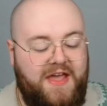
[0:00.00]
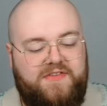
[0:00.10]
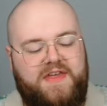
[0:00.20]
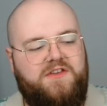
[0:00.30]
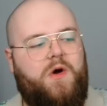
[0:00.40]
here's
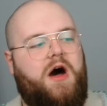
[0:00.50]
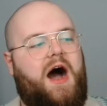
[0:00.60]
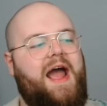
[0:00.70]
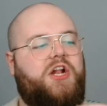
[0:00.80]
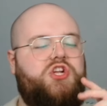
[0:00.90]
the thing as well,
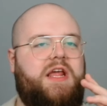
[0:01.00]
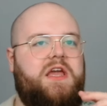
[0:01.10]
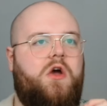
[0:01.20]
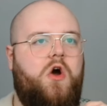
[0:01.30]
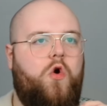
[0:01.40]
I
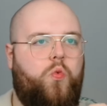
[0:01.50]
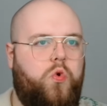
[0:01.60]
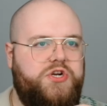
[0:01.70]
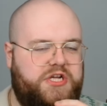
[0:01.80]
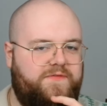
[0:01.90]
actually
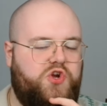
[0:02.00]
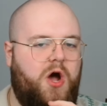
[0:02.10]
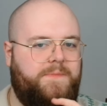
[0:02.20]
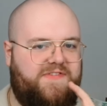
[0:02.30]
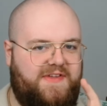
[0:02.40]
would have
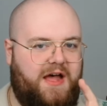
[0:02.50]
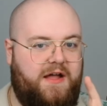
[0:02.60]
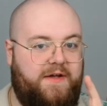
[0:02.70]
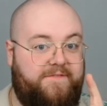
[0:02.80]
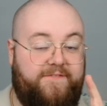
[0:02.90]
come
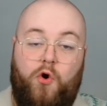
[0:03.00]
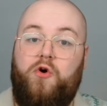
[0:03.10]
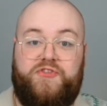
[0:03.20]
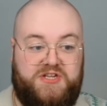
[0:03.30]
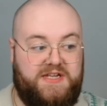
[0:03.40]

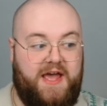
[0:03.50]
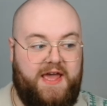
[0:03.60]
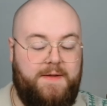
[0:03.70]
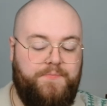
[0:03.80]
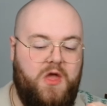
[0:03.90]
fourth
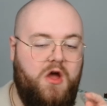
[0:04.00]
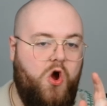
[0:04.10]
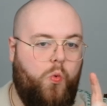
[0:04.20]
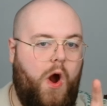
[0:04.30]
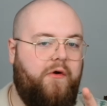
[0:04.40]
today,
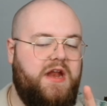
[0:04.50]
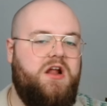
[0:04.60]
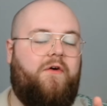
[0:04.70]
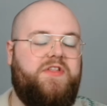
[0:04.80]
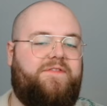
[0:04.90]
were it
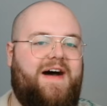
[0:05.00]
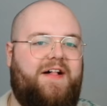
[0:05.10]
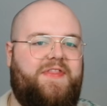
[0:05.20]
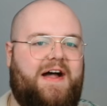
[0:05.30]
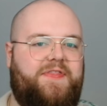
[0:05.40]
not for the
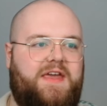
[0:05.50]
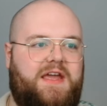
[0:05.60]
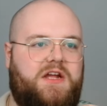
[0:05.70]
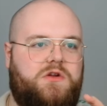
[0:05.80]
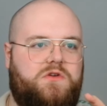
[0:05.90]
fact that
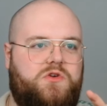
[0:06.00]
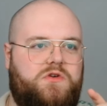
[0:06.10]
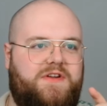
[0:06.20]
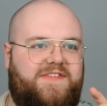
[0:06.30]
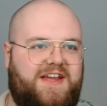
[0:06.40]
the
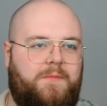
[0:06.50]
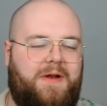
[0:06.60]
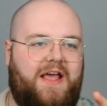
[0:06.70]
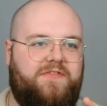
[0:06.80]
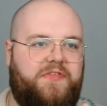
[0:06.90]
second
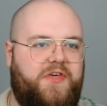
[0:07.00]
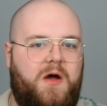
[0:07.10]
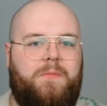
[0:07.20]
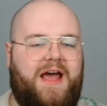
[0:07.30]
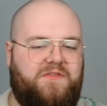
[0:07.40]
place and the
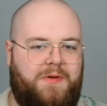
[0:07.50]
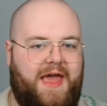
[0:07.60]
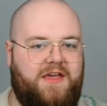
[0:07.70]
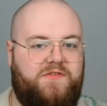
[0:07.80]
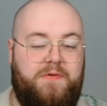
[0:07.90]
third place
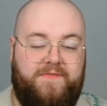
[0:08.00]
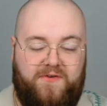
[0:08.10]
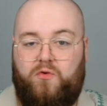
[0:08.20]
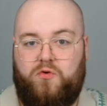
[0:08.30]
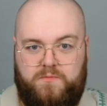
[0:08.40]
players,
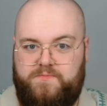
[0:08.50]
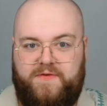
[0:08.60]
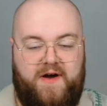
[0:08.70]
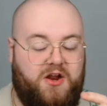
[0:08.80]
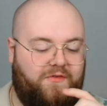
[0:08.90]
before the
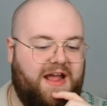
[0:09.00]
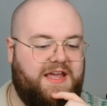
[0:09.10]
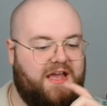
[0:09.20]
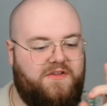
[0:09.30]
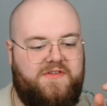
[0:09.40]
final
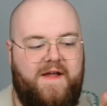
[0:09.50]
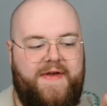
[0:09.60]
rankings,